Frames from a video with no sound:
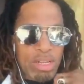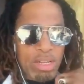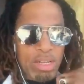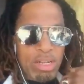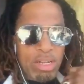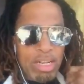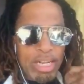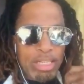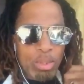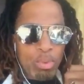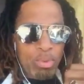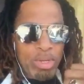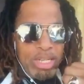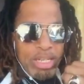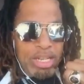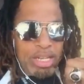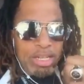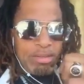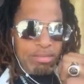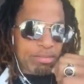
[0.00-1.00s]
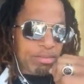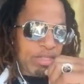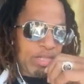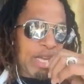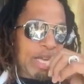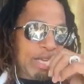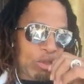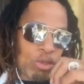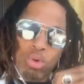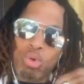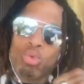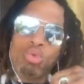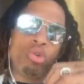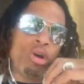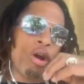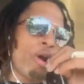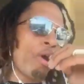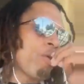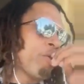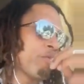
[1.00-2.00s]
Next weekend. Yes, Kool
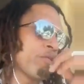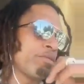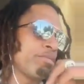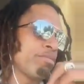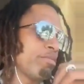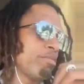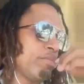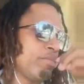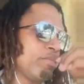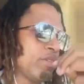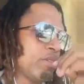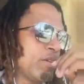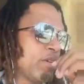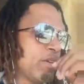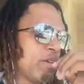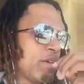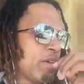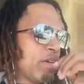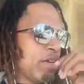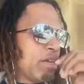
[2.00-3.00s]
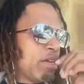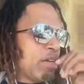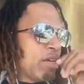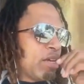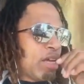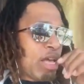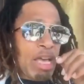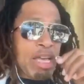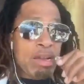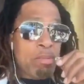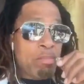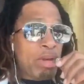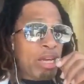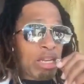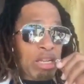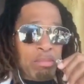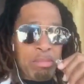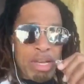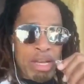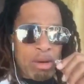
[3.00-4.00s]
Herc. And
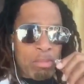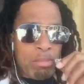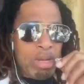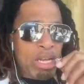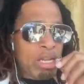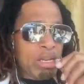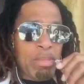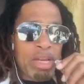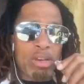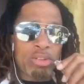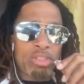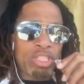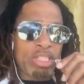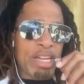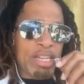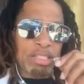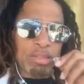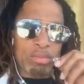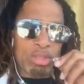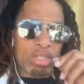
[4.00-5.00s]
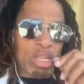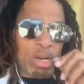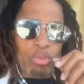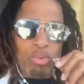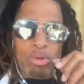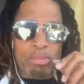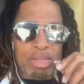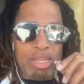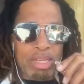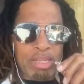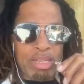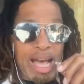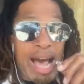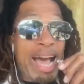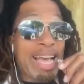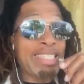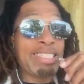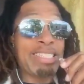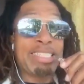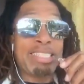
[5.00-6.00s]
Melly Mel. Melly Mel shared some stuff with me.
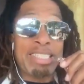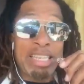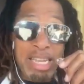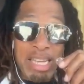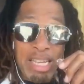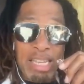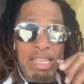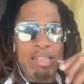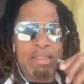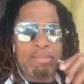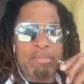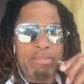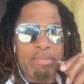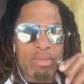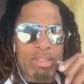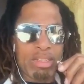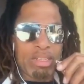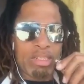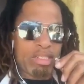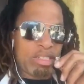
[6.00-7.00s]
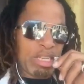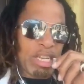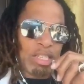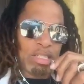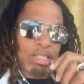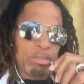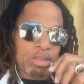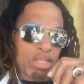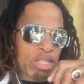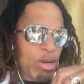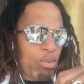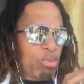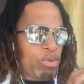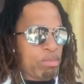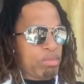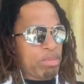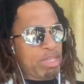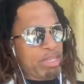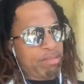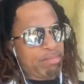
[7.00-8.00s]
Ice-T shared some stuff with
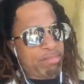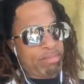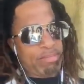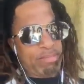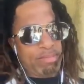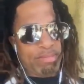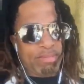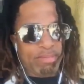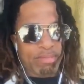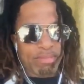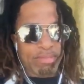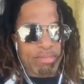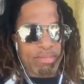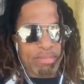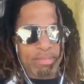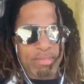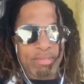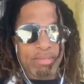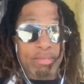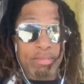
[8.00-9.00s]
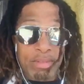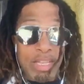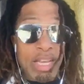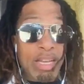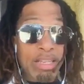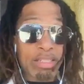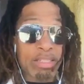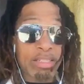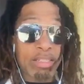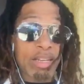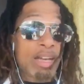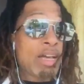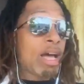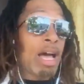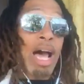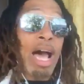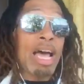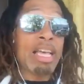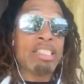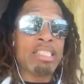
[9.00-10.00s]
me. Yes,
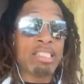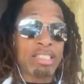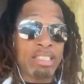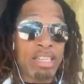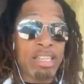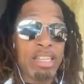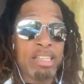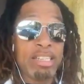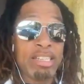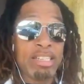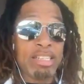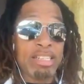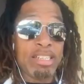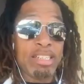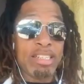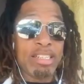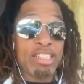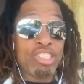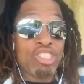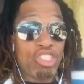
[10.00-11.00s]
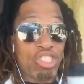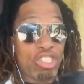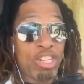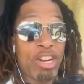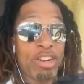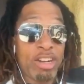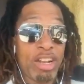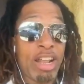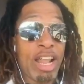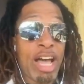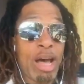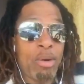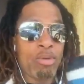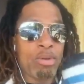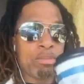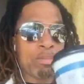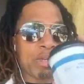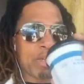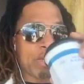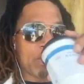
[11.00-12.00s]
Ice-T shared a lot
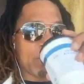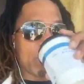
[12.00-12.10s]
with me.